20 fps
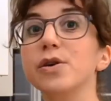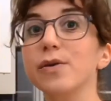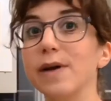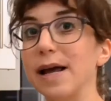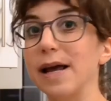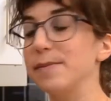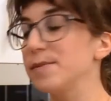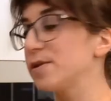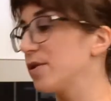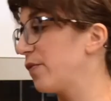
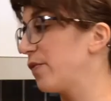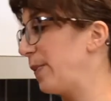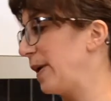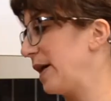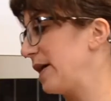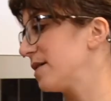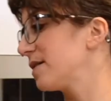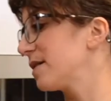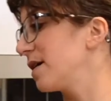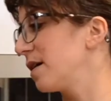grams of
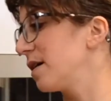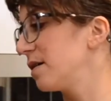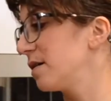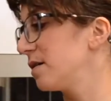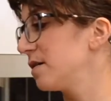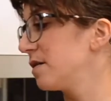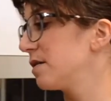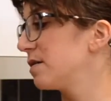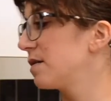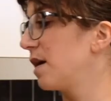pasta.
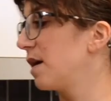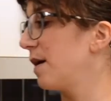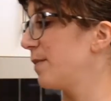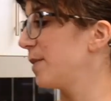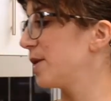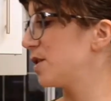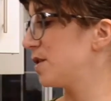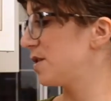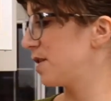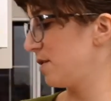So how
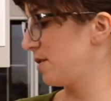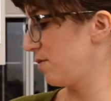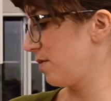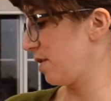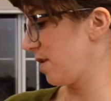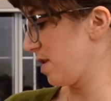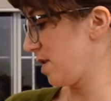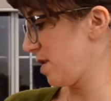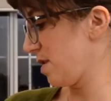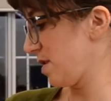much is in all
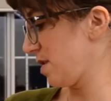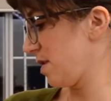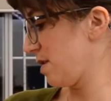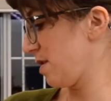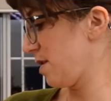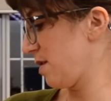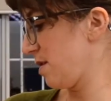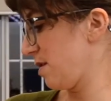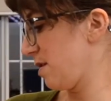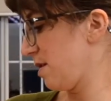of this?
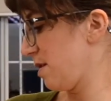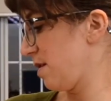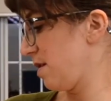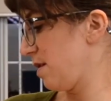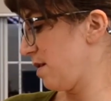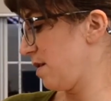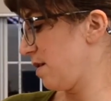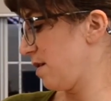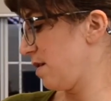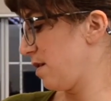
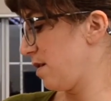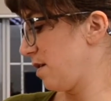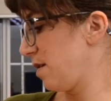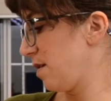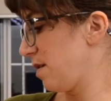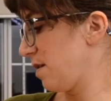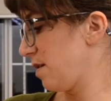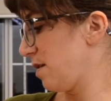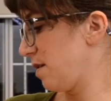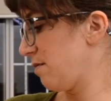
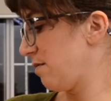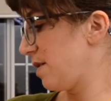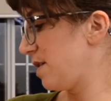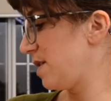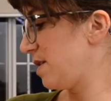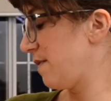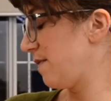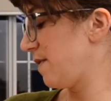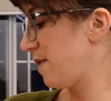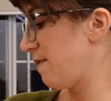
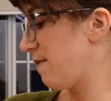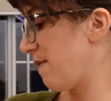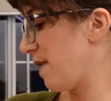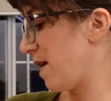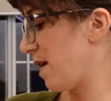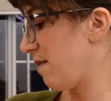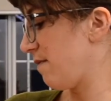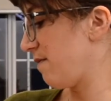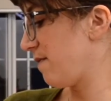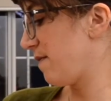
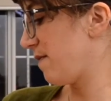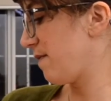375.